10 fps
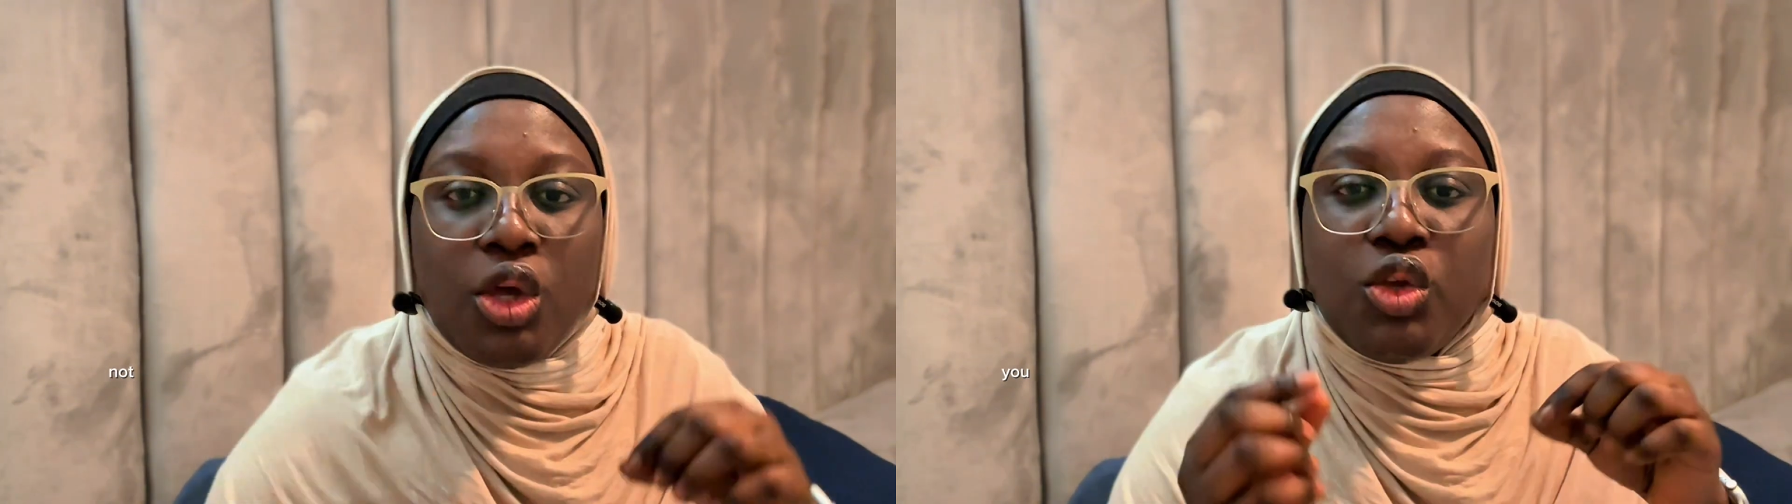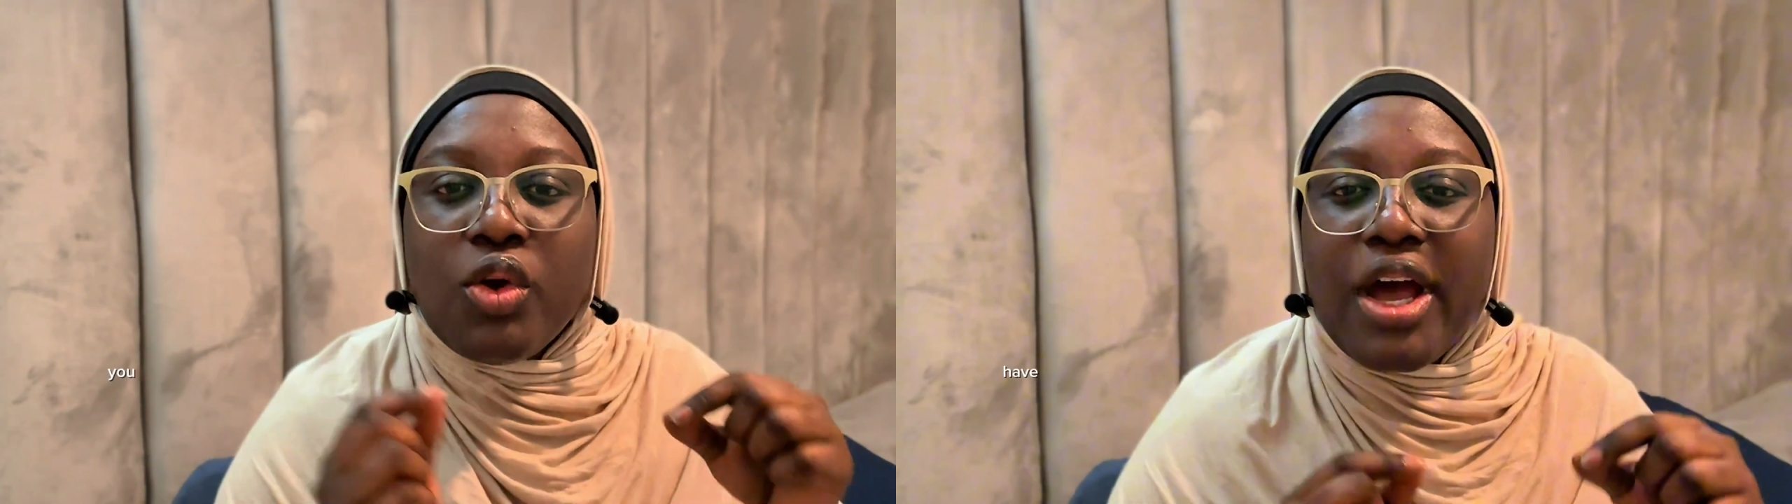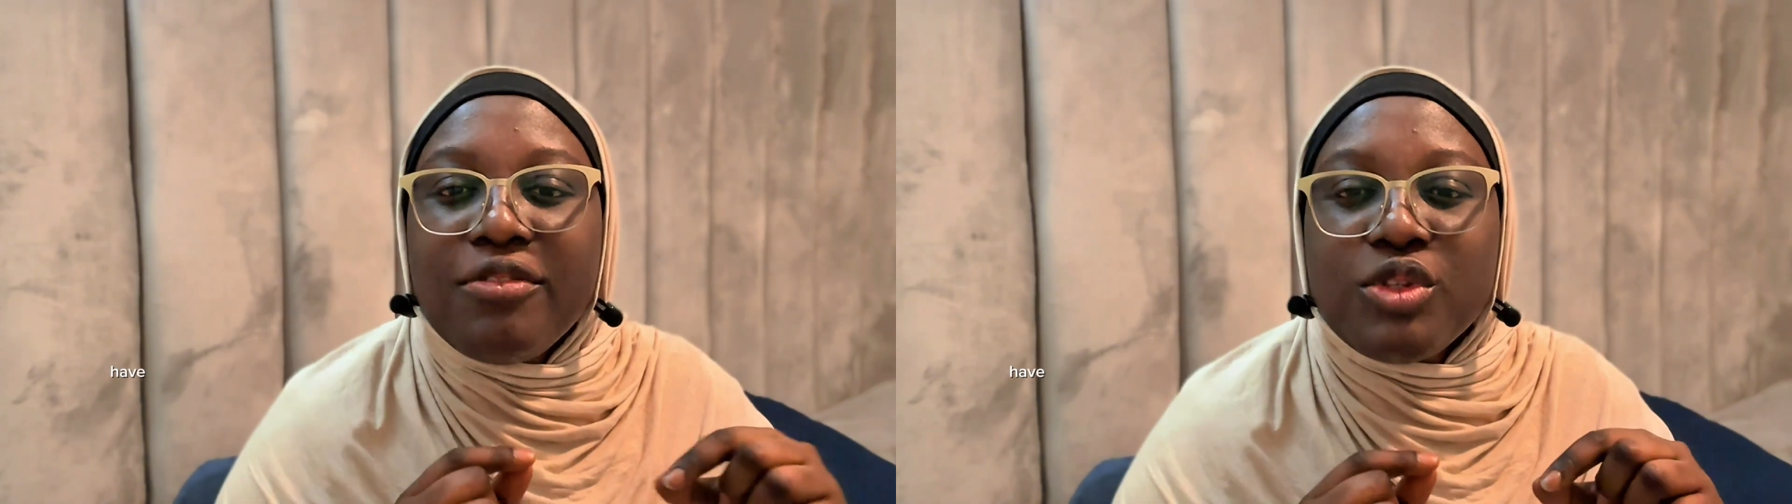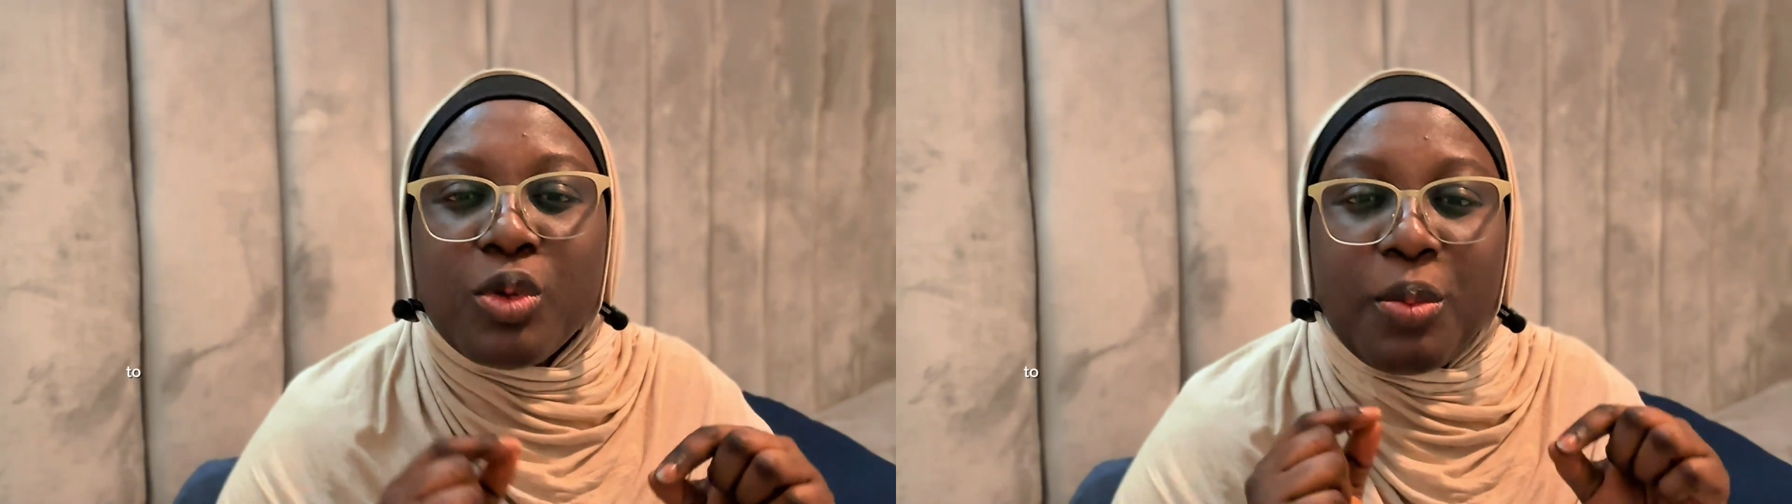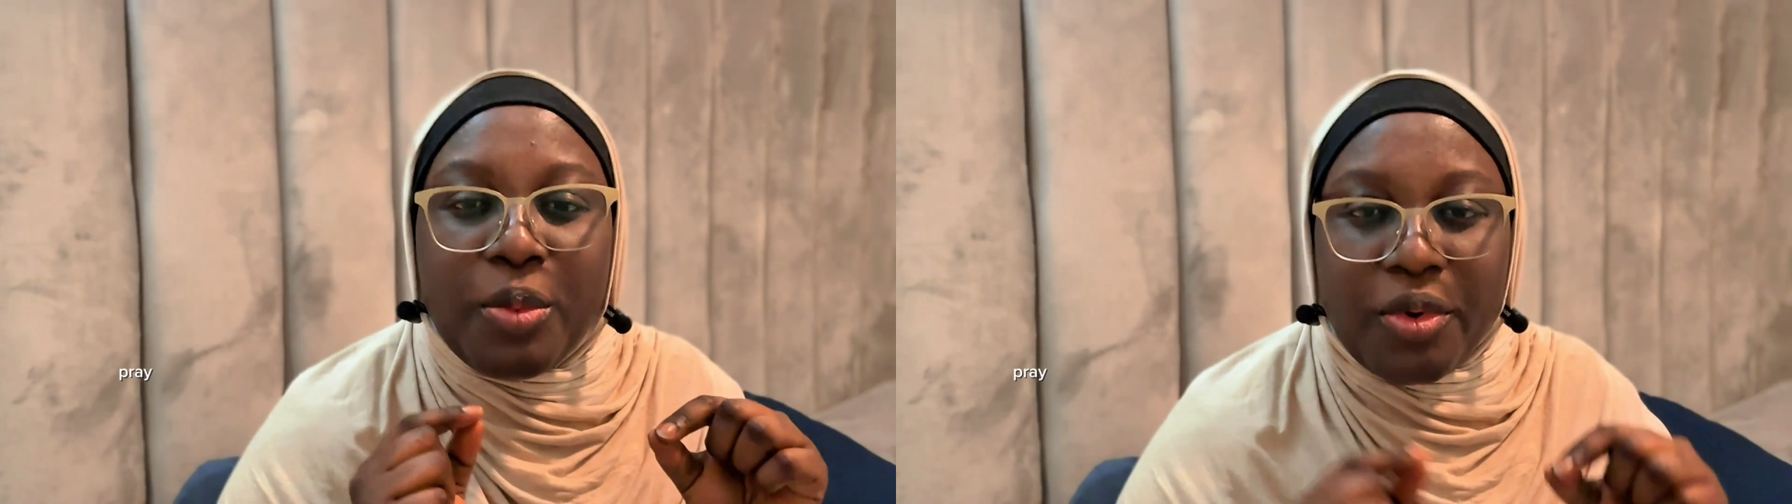You have to
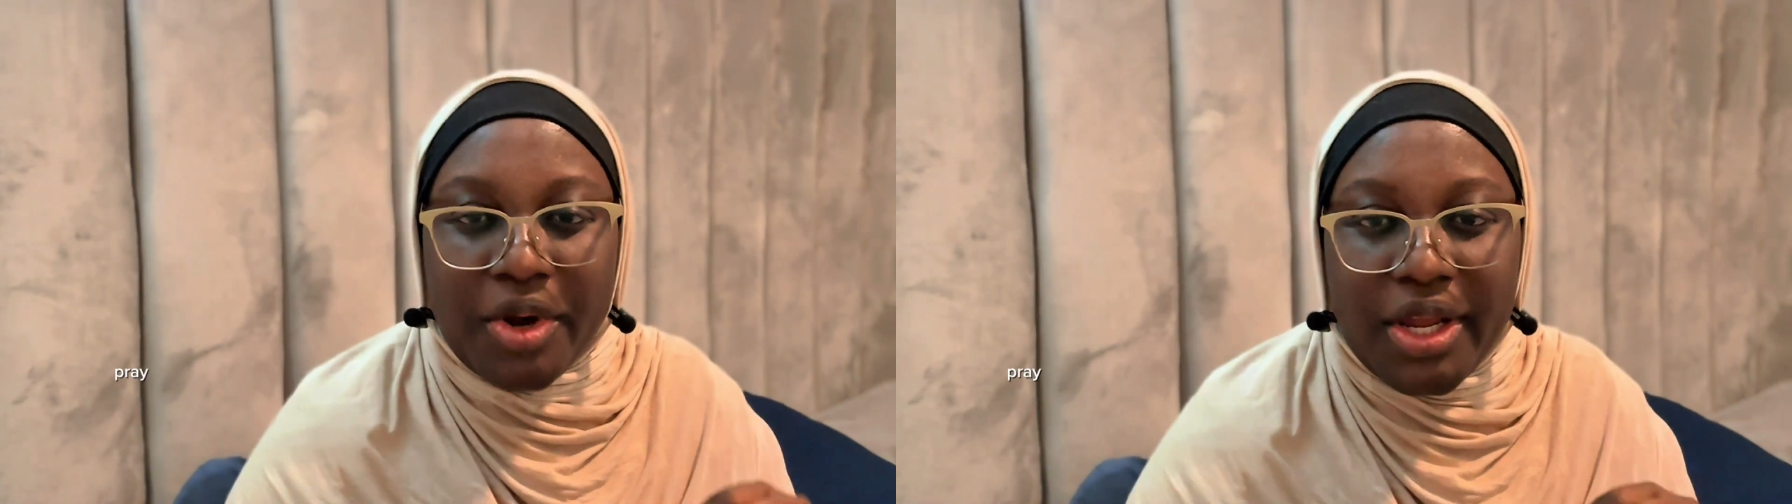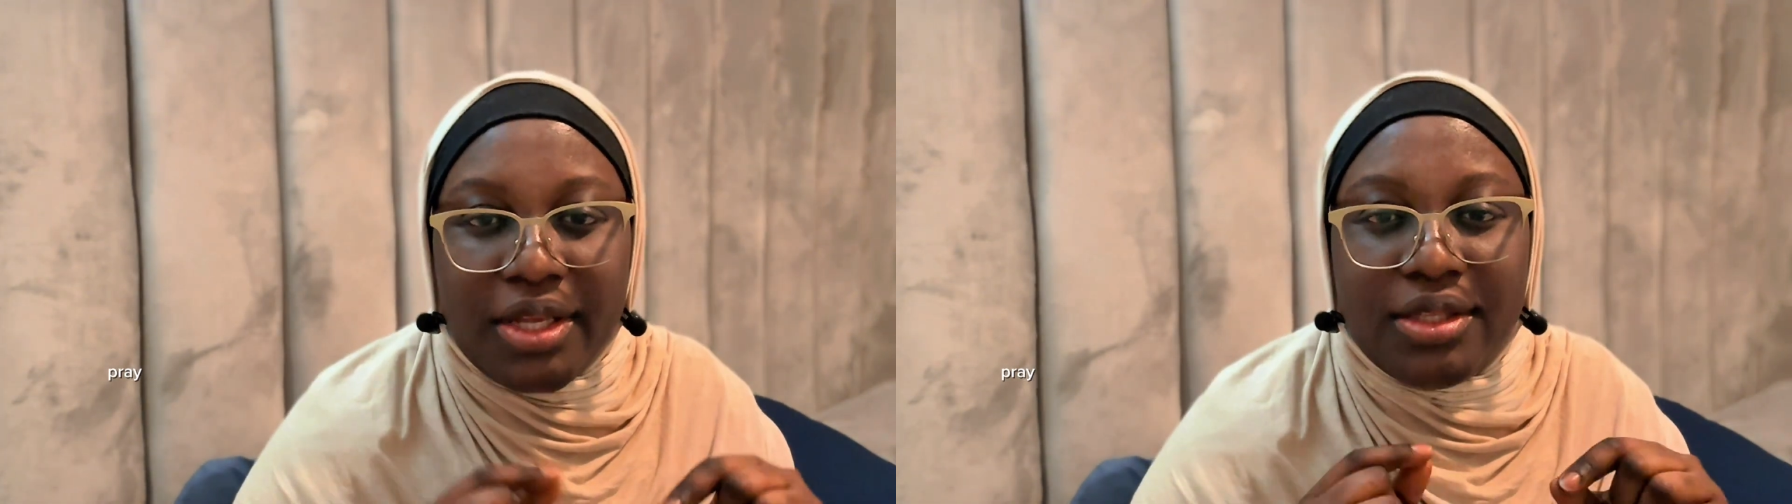pray